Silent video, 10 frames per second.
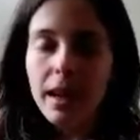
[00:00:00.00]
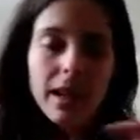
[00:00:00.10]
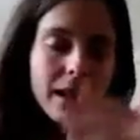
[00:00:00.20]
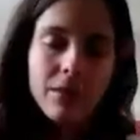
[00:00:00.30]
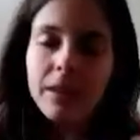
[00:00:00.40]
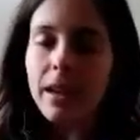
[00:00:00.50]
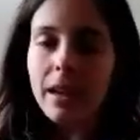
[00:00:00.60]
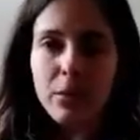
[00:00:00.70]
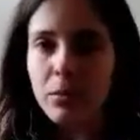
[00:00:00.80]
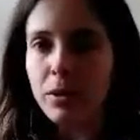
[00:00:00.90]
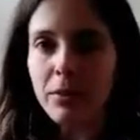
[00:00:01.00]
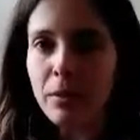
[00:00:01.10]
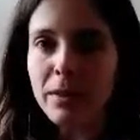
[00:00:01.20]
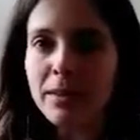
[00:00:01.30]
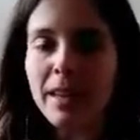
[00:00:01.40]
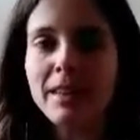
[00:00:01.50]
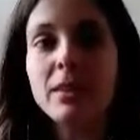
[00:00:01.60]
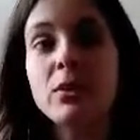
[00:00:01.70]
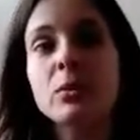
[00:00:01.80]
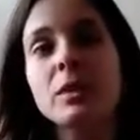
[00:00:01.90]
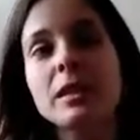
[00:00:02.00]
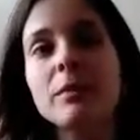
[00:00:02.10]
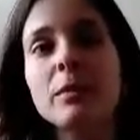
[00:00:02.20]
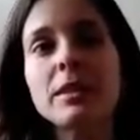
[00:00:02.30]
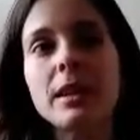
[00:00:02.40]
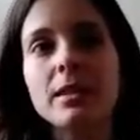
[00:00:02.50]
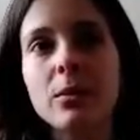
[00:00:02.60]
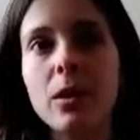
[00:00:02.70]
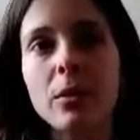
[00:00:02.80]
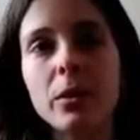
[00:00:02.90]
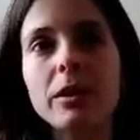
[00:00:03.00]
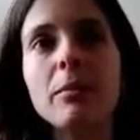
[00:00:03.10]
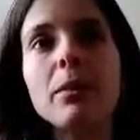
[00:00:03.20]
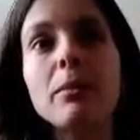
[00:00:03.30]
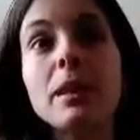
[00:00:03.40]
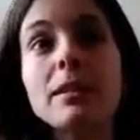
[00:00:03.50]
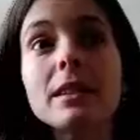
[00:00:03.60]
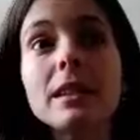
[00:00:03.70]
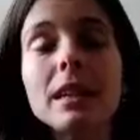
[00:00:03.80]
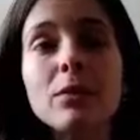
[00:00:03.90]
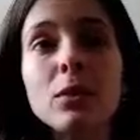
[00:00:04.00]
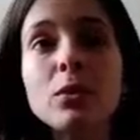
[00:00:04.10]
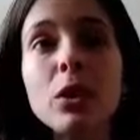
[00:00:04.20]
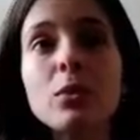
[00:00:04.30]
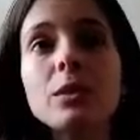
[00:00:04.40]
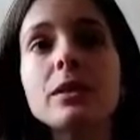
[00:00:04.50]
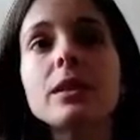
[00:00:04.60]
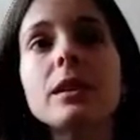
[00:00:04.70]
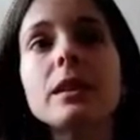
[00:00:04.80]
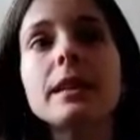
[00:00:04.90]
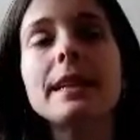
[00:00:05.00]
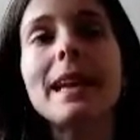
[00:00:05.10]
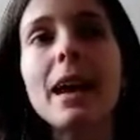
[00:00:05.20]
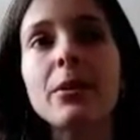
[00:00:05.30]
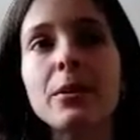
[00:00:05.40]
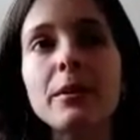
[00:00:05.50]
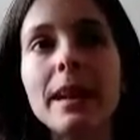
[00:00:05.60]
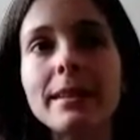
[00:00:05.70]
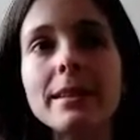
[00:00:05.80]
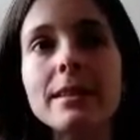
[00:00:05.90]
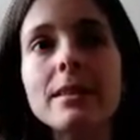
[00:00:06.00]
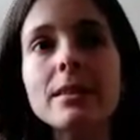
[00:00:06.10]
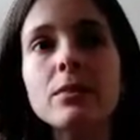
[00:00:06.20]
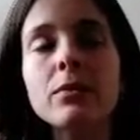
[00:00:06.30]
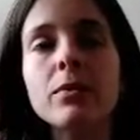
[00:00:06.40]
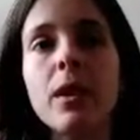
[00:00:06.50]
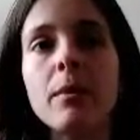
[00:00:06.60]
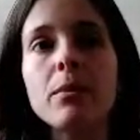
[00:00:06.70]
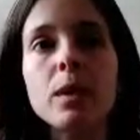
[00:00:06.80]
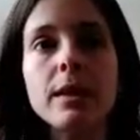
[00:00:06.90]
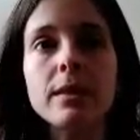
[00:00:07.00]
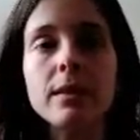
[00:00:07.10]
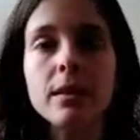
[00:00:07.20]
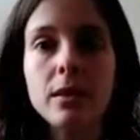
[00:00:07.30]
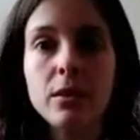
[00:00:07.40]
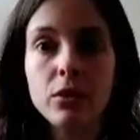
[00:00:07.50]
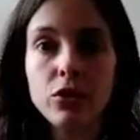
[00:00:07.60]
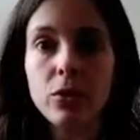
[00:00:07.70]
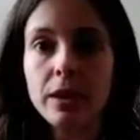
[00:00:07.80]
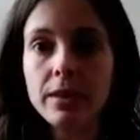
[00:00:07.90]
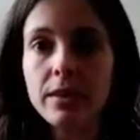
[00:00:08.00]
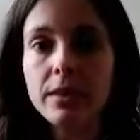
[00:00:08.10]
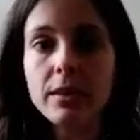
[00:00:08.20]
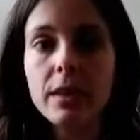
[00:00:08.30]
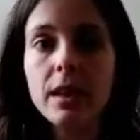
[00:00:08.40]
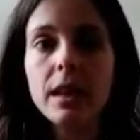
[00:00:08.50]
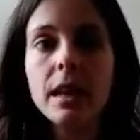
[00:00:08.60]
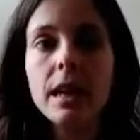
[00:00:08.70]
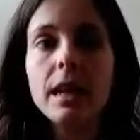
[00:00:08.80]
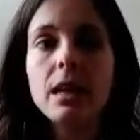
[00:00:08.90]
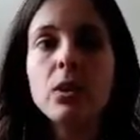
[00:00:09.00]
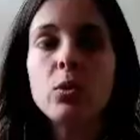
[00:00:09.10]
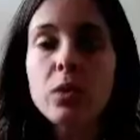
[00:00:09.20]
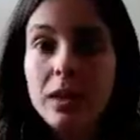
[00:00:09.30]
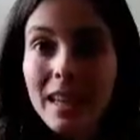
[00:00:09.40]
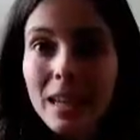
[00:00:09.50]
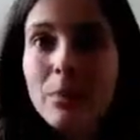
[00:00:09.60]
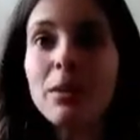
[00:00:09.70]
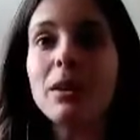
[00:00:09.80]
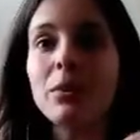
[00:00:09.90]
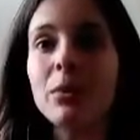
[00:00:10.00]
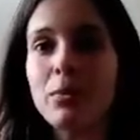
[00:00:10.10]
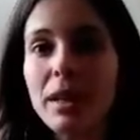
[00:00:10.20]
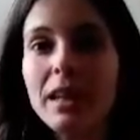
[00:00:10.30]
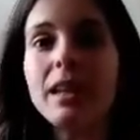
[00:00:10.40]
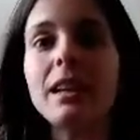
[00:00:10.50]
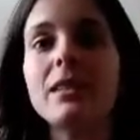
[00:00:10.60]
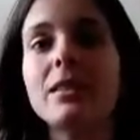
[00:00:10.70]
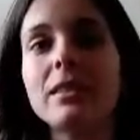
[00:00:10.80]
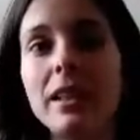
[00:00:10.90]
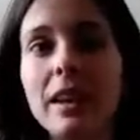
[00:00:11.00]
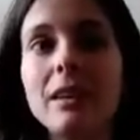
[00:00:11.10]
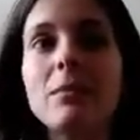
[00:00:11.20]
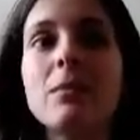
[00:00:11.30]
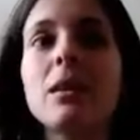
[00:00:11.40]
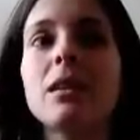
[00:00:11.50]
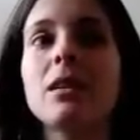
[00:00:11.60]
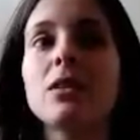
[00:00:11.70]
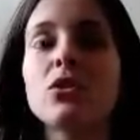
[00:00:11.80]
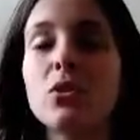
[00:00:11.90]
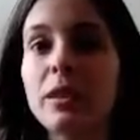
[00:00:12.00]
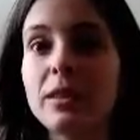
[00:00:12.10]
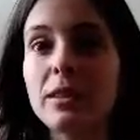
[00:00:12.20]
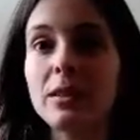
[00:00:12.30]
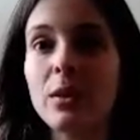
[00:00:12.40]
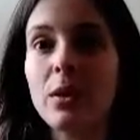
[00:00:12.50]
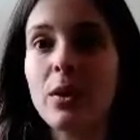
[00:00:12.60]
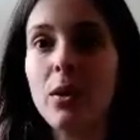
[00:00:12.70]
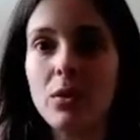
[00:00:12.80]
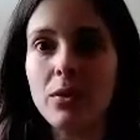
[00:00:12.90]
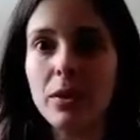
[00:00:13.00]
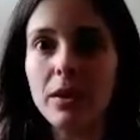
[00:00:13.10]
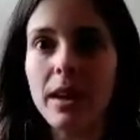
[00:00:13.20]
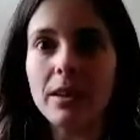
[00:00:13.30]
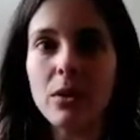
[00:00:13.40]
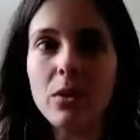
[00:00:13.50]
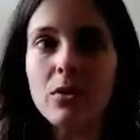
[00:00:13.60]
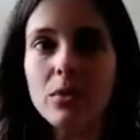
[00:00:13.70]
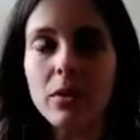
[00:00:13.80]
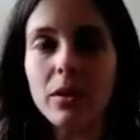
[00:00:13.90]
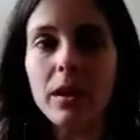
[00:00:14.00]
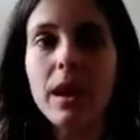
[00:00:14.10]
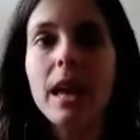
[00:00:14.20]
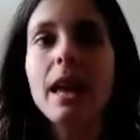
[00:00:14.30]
And even then, I don't believe in mistakes. So really, mistake's the wrong word. But basically, if you don't gather your lessons from these choices, you will keep on repeating the same choices over and over.